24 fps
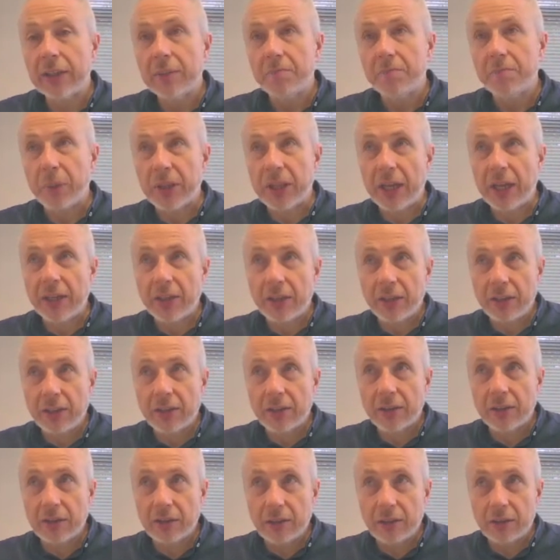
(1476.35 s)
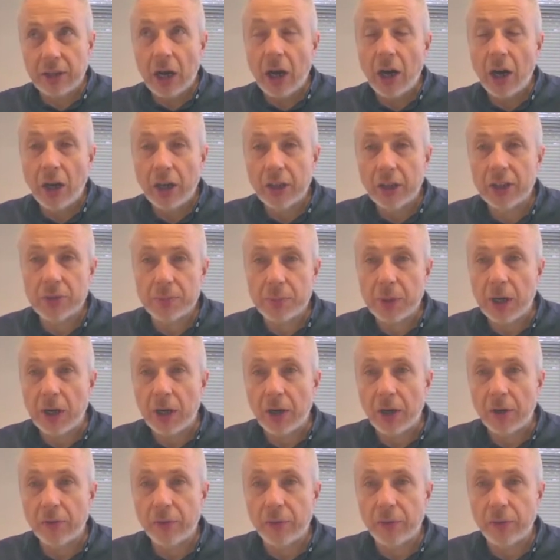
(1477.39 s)
But then the hardest
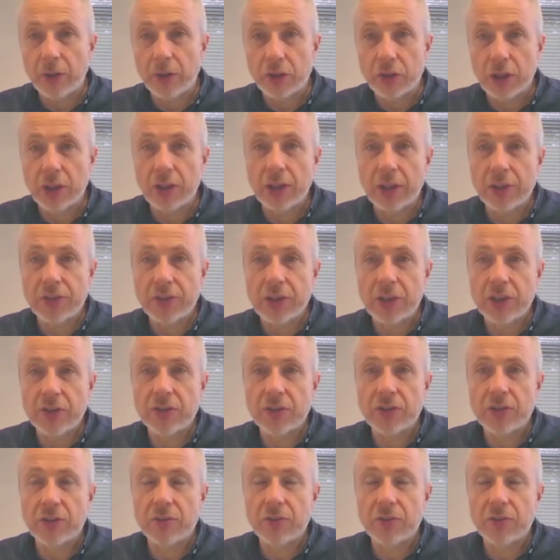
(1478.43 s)
part for a journalist is